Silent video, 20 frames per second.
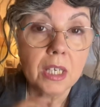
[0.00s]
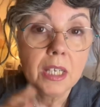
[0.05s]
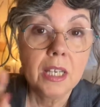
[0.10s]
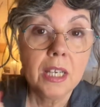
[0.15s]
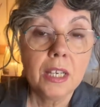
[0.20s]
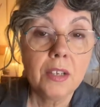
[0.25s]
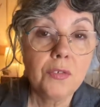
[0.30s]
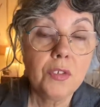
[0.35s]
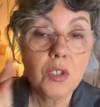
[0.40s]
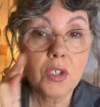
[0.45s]

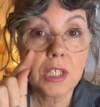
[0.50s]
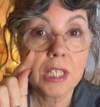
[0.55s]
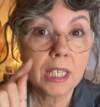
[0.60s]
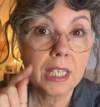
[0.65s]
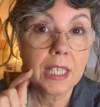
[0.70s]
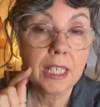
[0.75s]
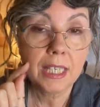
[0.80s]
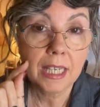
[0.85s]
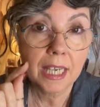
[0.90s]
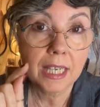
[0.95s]
If you tick
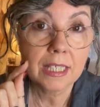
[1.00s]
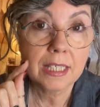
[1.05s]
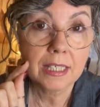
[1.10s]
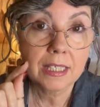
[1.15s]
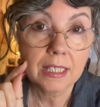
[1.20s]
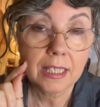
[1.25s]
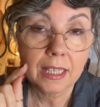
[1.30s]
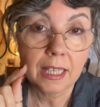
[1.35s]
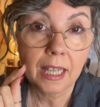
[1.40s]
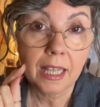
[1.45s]
yes
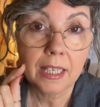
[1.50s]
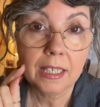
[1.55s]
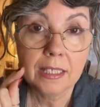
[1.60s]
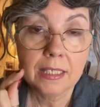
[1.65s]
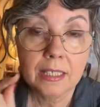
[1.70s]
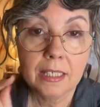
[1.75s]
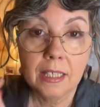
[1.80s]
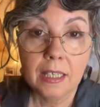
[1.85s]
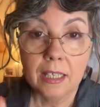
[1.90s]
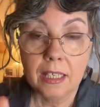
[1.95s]
to that,
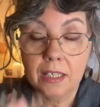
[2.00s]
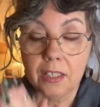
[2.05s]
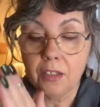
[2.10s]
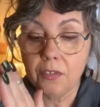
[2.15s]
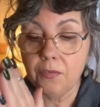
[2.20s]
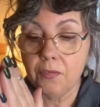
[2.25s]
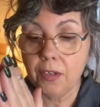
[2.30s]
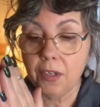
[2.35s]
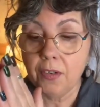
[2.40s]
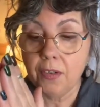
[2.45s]
the
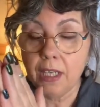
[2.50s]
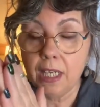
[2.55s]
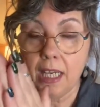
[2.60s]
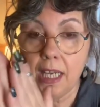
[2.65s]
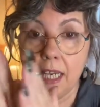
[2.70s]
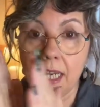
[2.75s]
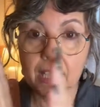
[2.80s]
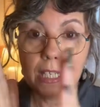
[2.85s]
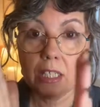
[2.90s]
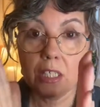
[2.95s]
very
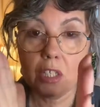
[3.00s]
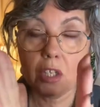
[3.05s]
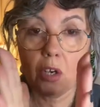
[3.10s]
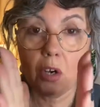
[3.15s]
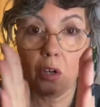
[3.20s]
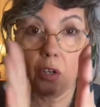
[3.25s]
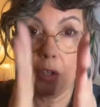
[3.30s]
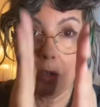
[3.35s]
end column